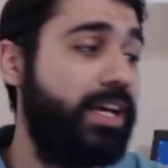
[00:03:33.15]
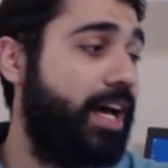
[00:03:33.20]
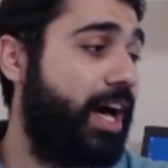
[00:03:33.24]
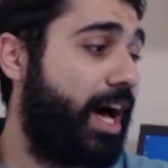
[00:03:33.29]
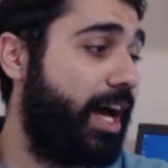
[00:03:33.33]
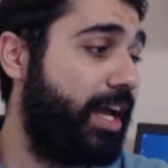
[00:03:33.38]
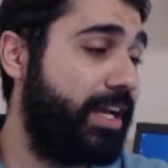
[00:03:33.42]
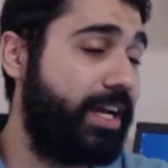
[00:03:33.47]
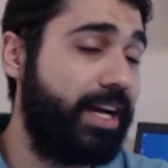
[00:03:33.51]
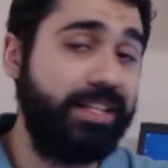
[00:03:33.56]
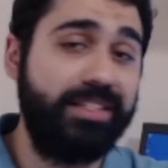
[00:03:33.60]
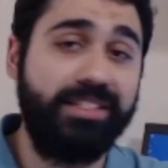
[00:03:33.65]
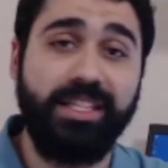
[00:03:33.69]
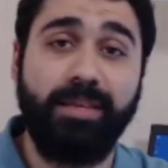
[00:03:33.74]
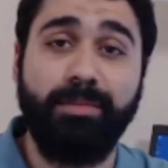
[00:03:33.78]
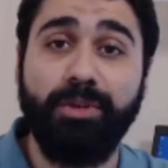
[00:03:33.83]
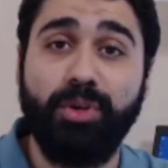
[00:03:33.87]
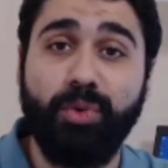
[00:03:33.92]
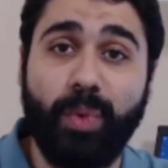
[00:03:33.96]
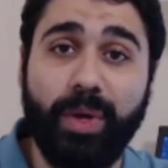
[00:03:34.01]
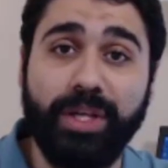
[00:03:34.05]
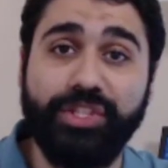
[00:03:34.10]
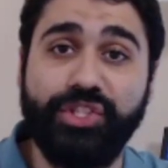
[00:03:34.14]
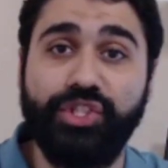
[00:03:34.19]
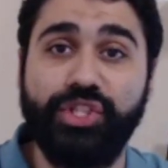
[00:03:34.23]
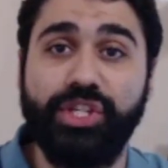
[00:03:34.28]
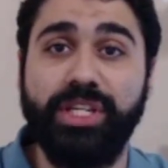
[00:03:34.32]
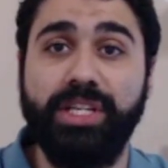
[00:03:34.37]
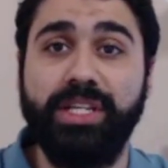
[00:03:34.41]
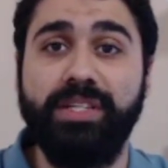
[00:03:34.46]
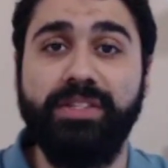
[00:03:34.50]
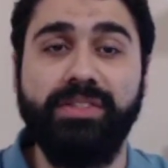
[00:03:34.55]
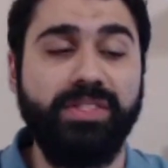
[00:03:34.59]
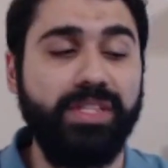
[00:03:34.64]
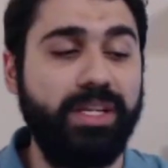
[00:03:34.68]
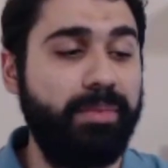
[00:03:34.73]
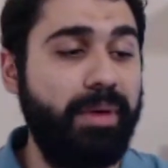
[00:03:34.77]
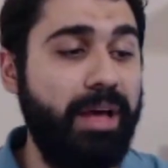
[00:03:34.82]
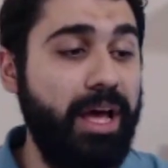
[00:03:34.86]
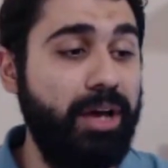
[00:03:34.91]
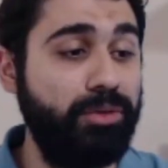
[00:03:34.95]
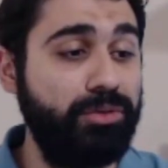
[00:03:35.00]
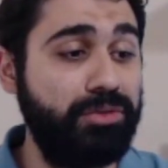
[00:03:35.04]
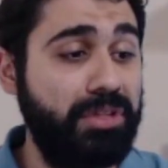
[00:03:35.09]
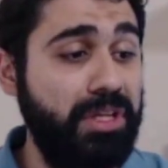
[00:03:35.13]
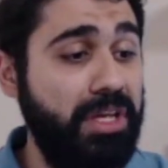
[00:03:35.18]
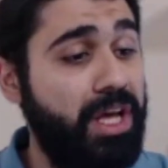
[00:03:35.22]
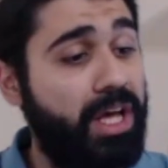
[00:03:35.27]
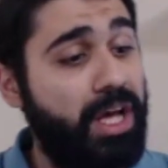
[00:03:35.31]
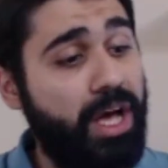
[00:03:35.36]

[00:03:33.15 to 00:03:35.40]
I got some questions about